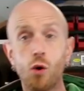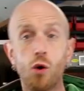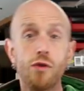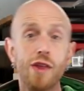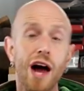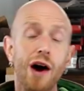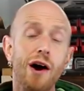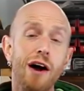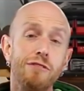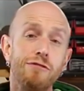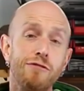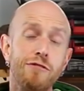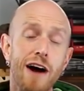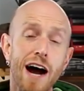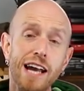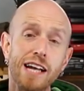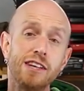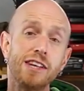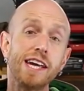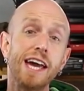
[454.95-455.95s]
Well now I
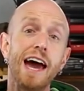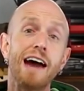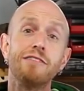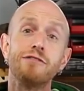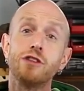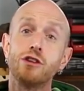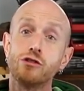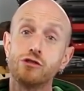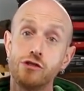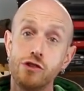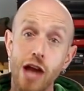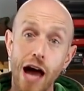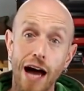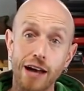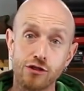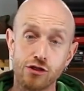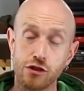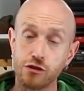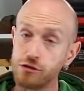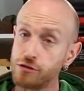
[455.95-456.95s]
finally have those
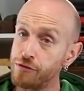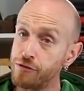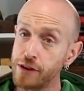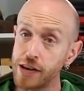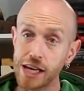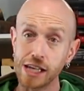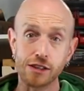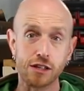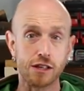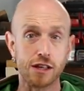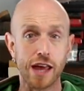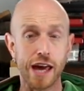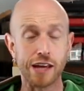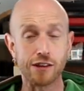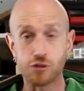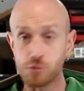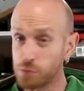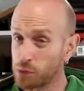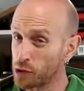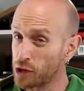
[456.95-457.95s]
notches fitting the
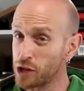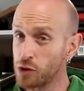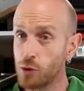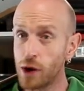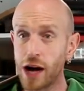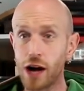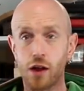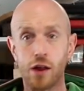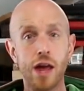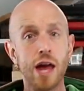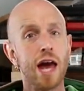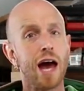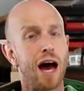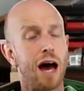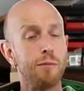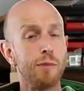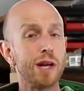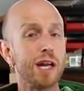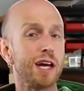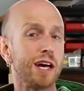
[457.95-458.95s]
legs pretty well.
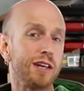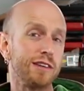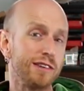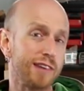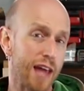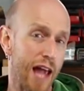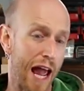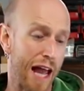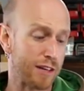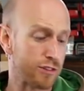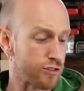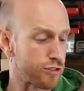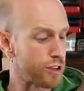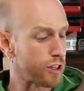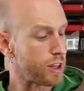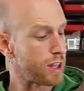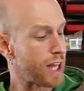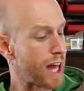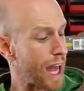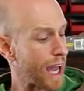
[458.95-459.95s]
I'm gonna attach
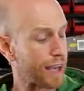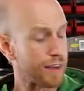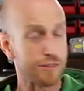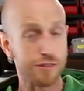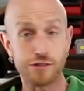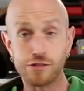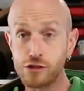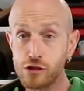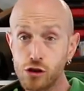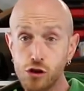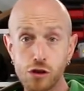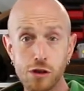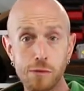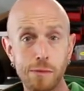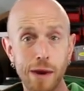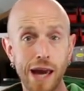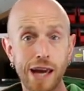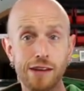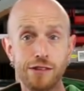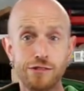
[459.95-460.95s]
the legs to the
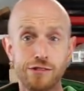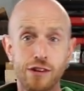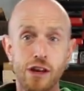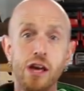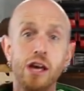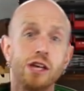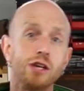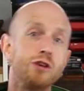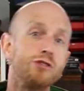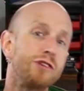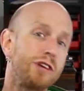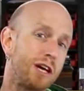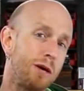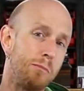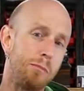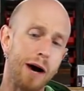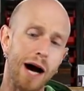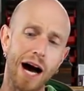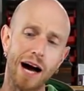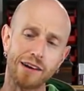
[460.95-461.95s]
base using
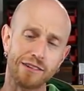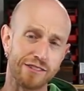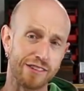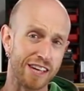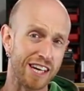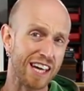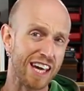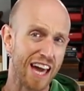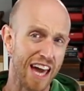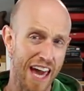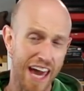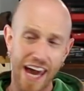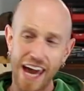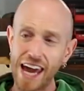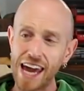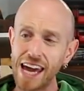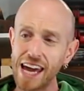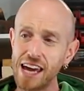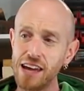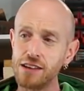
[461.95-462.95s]
epoxy
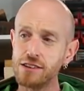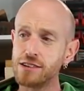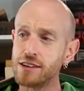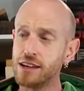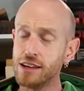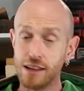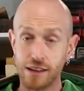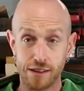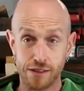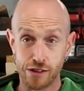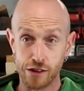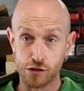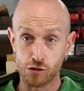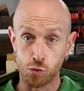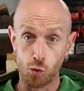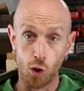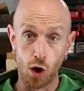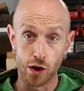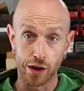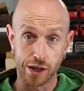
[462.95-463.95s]
and
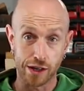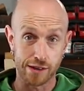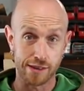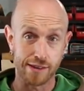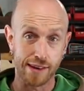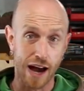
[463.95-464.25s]
this walnut